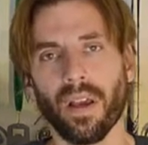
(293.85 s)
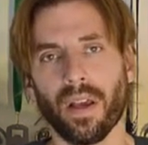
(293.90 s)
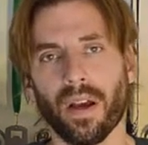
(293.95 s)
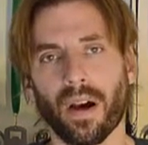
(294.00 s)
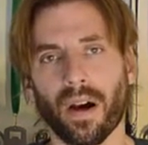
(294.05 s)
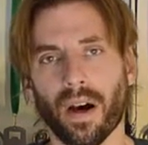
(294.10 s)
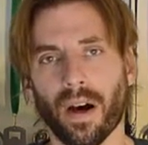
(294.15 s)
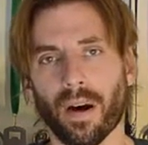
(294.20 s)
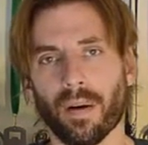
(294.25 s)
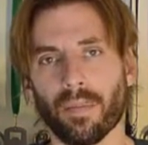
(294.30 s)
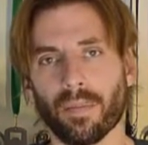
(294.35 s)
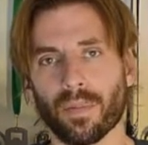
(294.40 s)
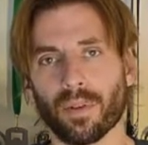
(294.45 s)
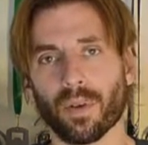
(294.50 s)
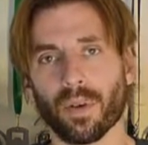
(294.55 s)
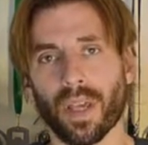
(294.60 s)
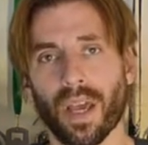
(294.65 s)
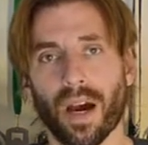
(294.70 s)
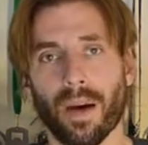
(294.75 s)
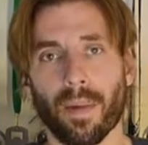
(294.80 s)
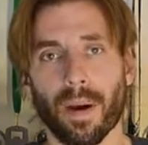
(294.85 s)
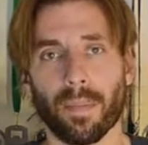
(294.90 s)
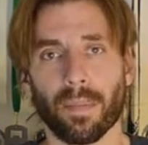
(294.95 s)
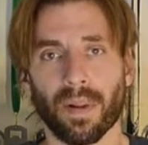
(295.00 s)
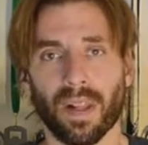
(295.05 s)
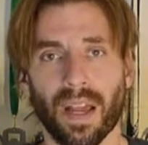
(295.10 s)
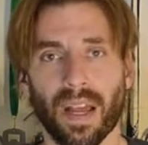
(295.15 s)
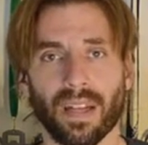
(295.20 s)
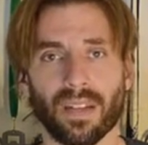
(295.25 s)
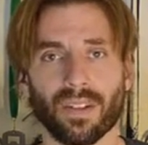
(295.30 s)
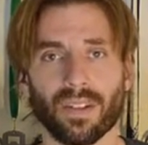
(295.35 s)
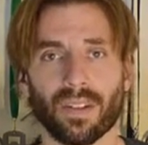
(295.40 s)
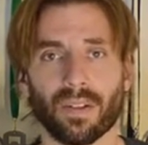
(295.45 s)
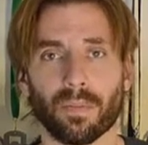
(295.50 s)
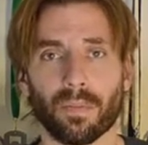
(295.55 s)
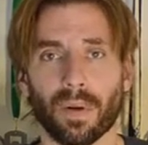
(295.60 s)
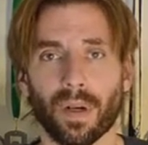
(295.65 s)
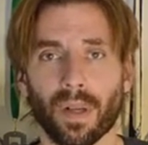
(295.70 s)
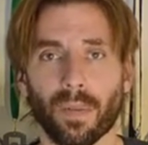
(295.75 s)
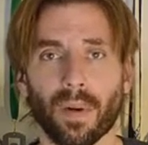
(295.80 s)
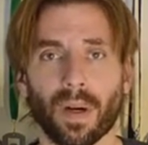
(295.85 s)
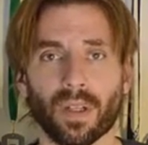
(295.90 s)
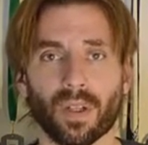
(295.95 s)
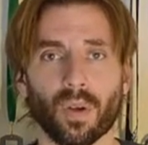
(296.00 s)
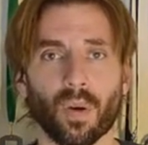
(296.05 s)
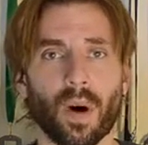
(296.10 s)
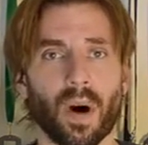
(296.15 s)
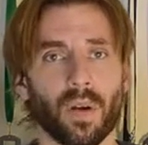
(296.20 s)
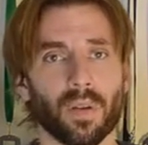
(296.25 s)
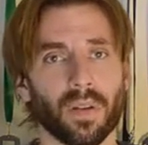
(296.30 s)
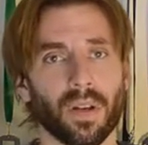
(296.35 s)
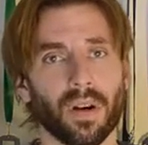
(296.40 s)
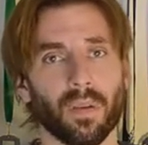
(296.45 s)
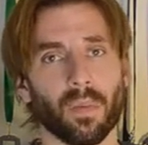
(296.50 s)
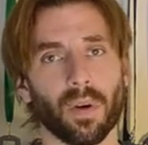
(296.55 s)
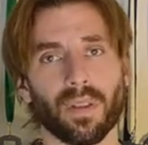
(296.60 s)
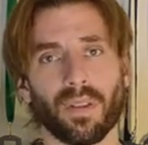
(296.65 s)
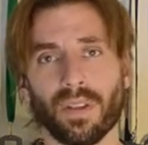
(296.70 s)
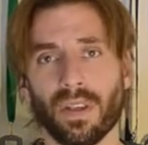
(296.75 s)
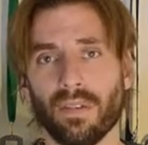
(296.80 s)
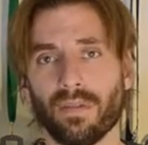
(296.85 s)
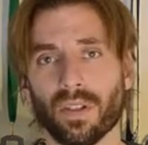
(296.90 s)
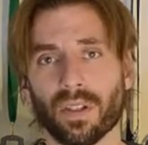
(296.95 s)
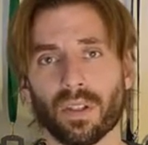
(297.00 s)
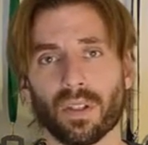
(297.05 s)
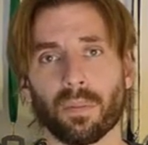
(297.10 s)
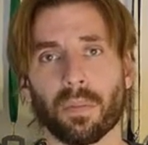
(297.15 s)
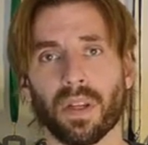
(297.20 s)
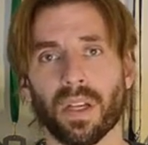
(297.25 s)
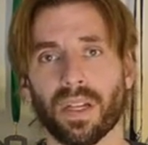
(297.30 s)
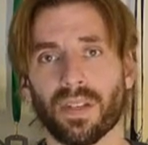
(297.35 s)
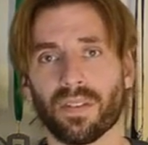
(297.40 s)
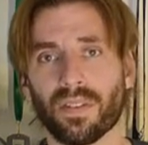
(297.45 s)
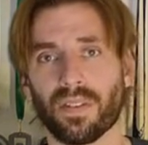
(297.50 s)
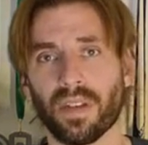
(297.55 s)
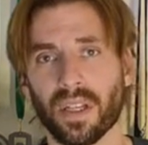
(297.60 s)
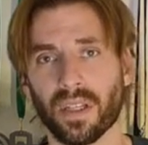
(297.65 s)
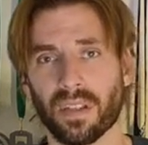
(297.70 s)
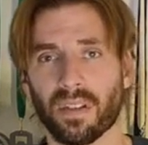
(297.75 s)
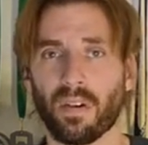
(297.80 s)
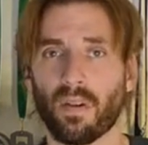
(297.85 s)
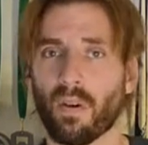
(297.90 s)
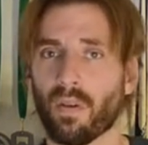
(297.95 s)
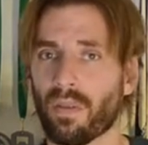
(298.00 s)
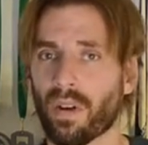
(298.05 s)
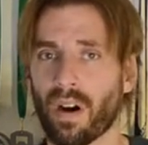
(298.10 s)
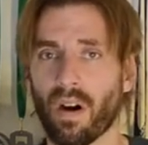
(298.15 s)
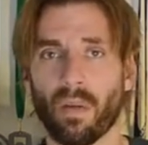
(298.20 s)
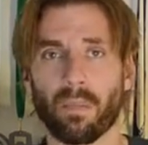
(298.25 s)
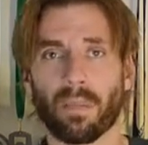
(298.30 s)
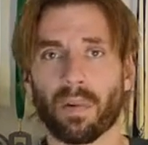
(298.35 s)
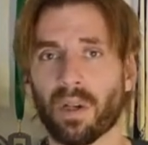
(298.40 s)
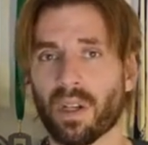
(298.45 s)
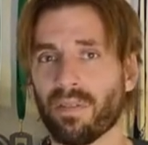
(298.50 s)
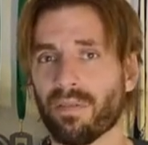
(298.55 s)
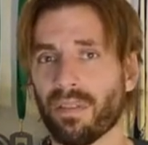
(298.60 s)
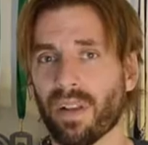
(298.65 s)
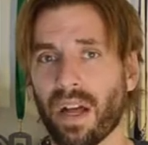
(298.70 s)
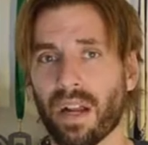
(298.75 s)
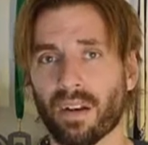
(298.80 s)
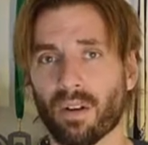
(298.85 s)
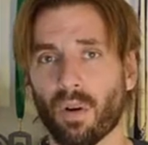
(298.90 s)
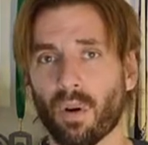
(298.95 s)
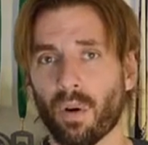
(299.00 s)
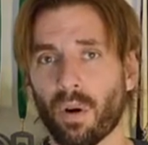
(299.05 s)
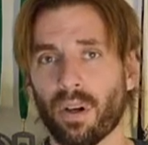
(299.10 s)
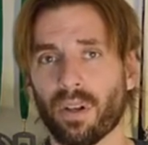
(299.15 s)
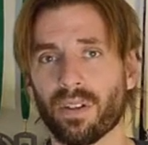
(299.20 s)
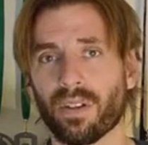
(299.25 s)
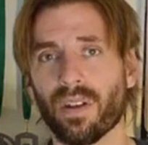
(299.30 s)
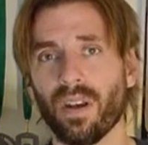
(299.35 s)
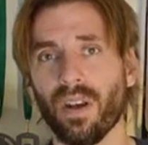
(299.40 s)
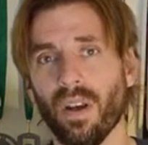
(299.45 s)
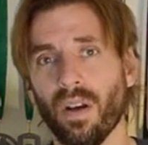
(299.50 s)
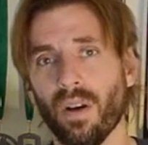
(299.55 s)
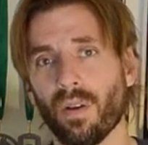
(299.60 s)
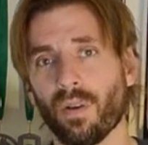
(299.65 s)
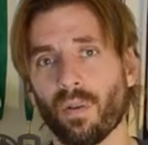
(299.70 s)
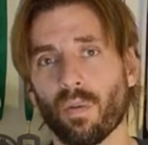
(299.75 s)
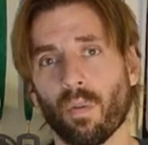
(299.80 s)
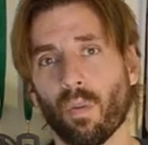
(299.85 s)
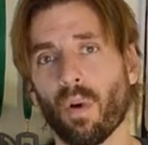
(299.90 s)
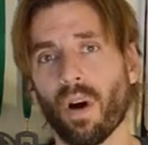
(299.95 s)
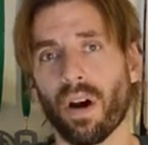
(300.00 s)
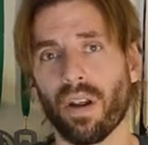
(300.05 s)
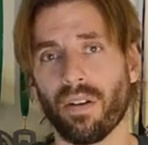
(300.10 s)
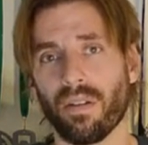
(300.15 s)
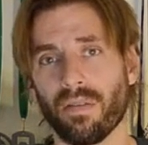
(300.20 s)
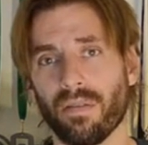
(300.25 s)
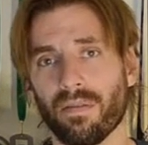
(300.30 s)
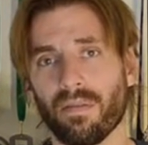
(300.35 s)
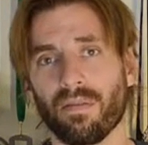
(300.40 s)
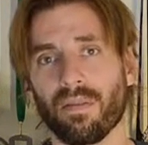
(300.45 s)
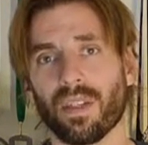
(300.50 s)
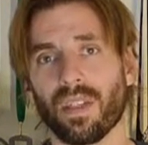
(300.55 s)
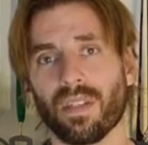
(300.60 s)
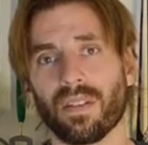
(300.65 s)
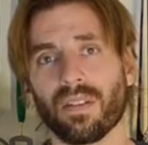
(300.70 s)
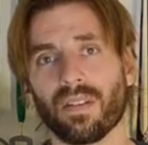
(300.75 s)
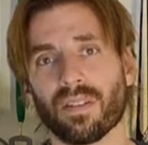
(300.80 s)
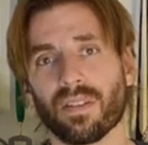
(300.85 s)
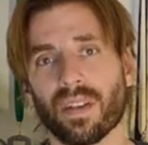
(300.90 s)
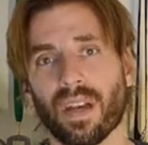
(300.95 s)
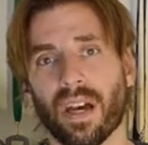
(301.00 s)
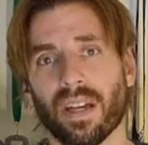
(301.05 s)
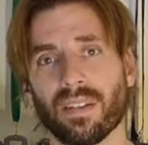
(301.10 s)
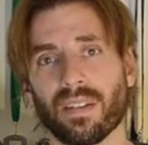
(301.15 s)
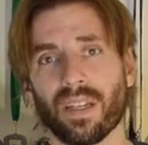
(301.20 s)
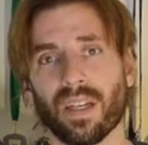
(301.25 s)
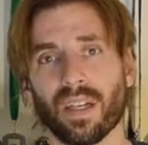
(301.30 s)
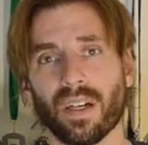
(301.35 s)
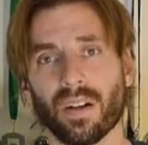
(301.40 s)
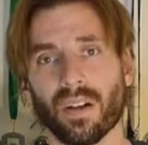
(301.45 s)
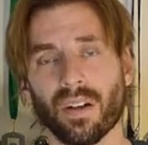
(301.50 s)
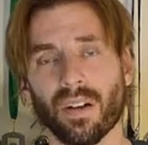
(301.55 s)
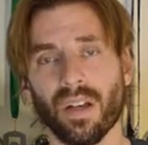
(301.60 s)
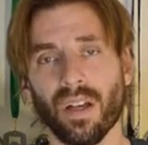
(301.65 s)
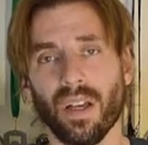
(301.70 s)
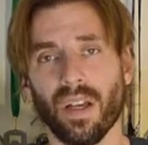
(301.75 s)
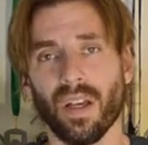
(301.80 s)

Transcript: Um, so yeah, my plan is to pretty much go out there with even splits. It's an overall pretty flat course with one decent sized hill.